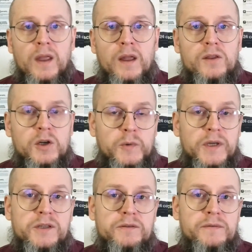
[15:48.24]
the
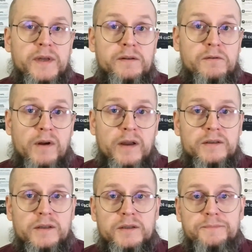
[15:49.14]
question then
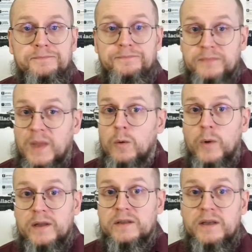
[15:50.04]
arises,
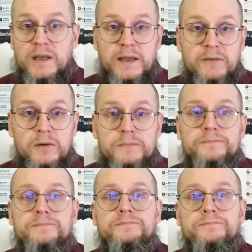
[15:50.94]
whence evil?
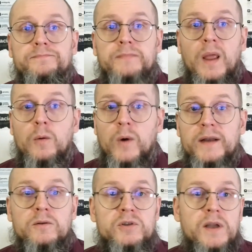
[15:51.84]
Why
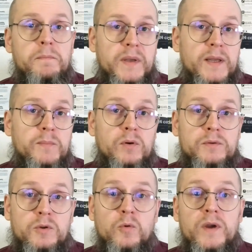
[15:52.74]
do some people
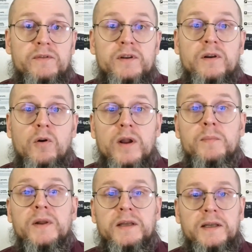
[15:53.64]
do even
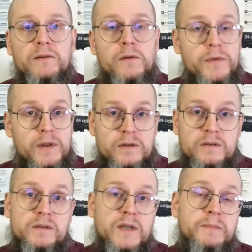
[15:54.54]
horribly evil things
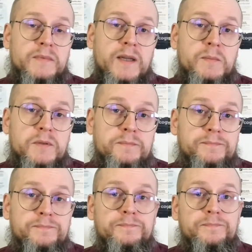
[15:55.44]
sometimes?
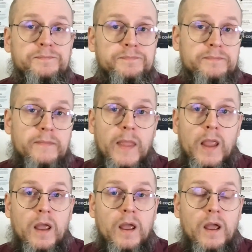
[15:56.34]

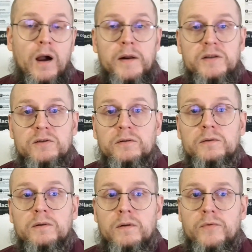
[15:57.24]

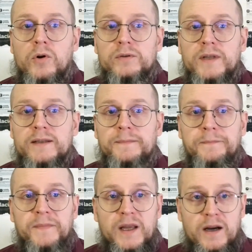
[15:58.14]
Aristotle thought that
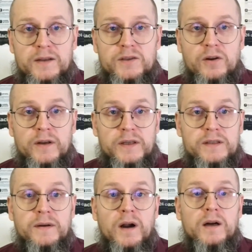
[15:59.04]
the answer is
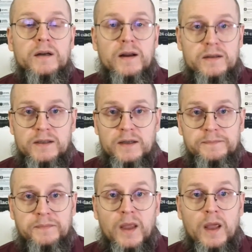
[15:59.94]
akrasia,
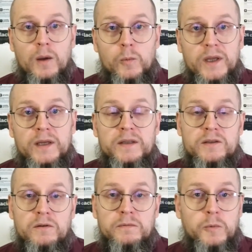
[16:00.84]
weakness
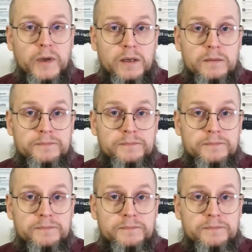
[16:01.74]
of will.